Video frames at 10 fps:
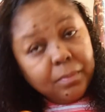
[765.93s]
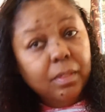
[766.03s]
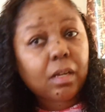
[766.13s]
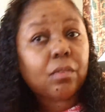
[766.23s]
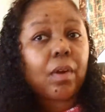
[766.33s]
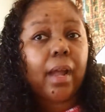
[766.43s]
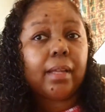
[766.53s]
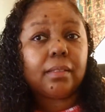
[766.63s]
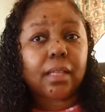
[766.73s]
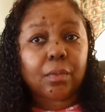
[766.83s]
All right,
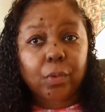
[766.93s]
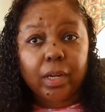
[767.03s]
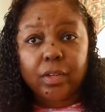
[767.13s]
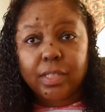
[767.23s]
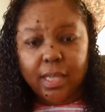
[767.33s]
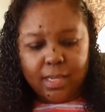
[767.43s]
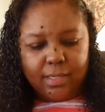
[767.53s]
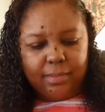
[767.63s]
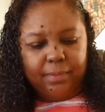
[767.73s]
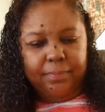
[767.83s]
and we're
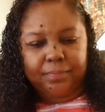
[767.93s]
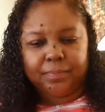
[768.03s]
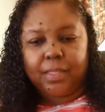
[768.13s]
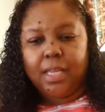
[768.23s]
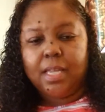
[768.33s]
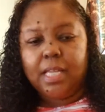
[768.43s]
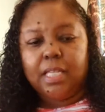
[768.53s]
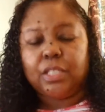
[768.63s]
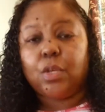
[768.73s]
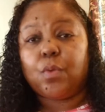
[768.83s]
done.
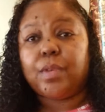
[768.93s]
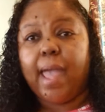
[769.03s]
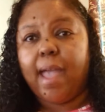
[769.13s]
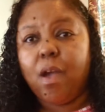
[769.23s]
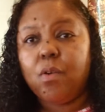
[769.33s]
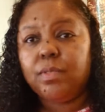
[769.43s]
So now,